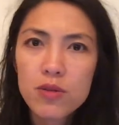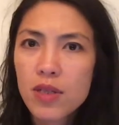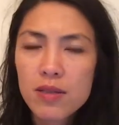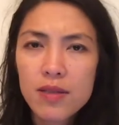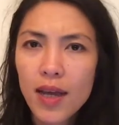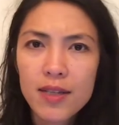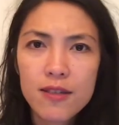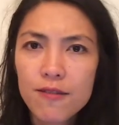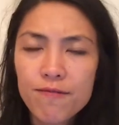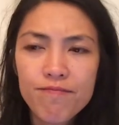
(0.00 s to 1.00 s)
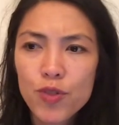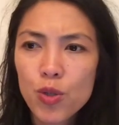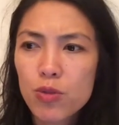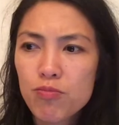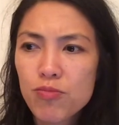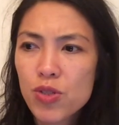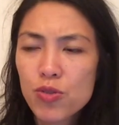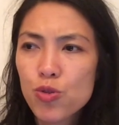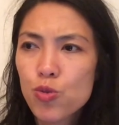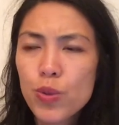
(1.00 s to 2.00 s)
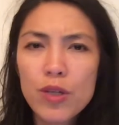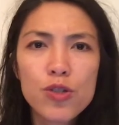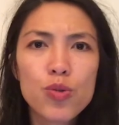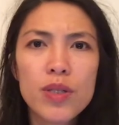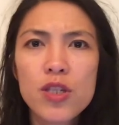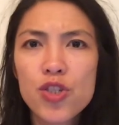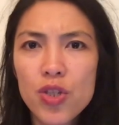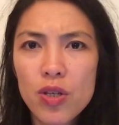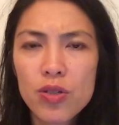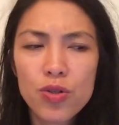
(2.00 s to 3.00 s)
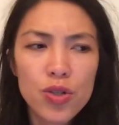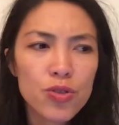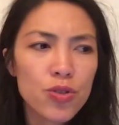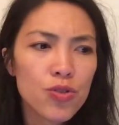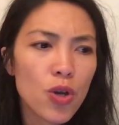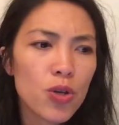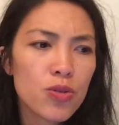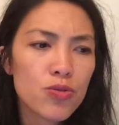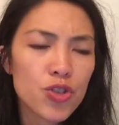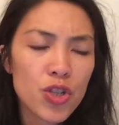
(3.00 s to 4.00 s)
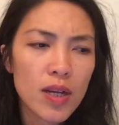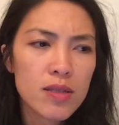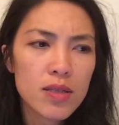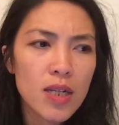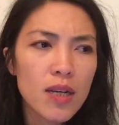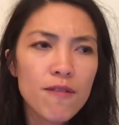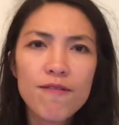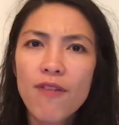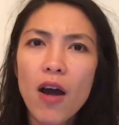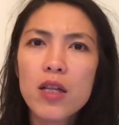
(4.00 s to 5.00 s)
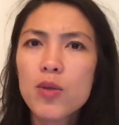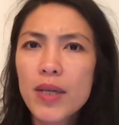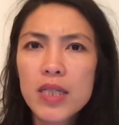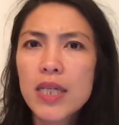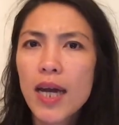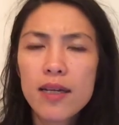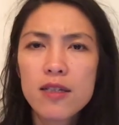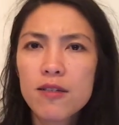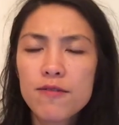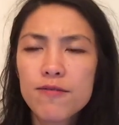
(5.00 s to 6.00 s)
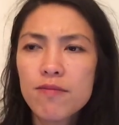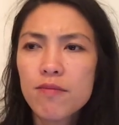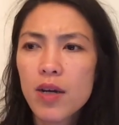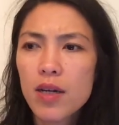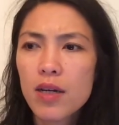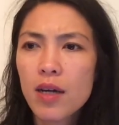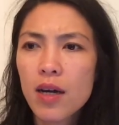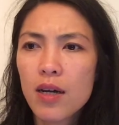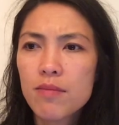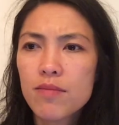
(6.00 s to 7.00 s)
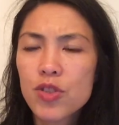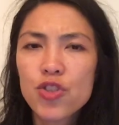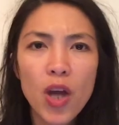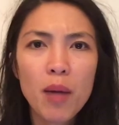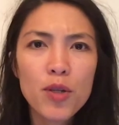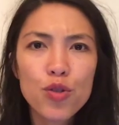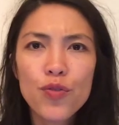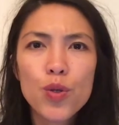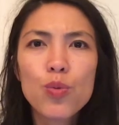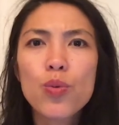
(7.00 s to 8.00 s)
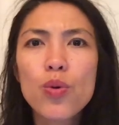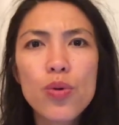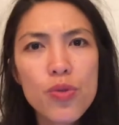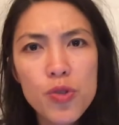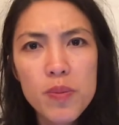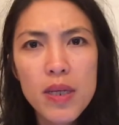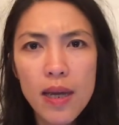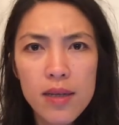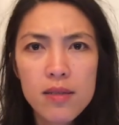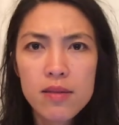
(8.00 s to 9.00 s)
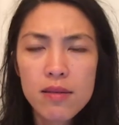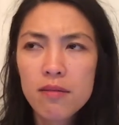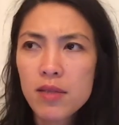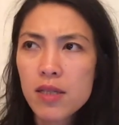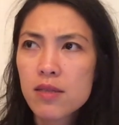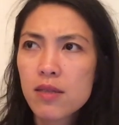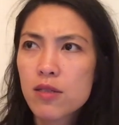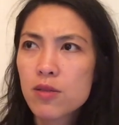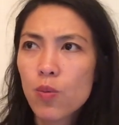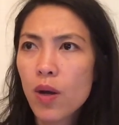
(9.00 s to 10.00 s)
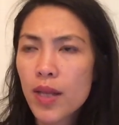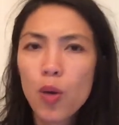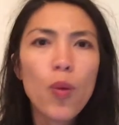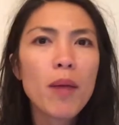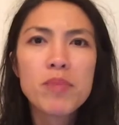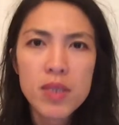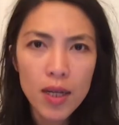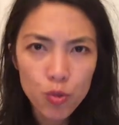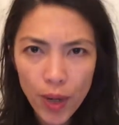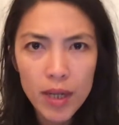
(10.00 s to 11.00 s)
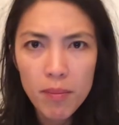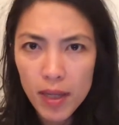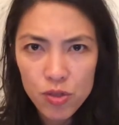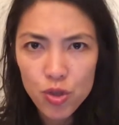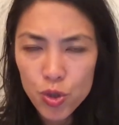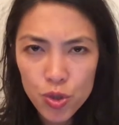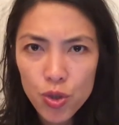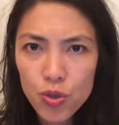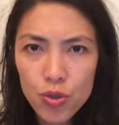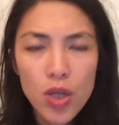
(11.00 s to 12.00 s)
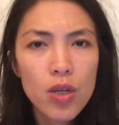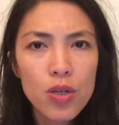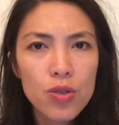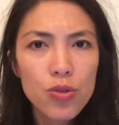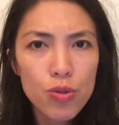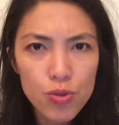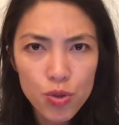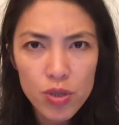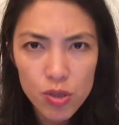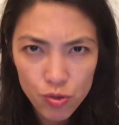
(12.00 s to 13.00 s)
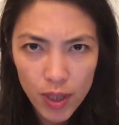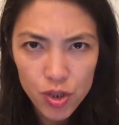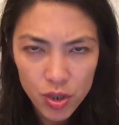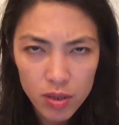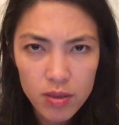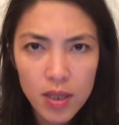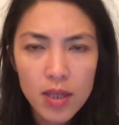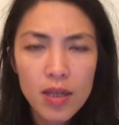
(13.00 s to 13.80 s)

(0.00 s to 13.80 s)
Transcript: this kind of, this weird tradition, or don't just follow any kind of job interview rules because this is what a website recommends you to do. Use your discretion.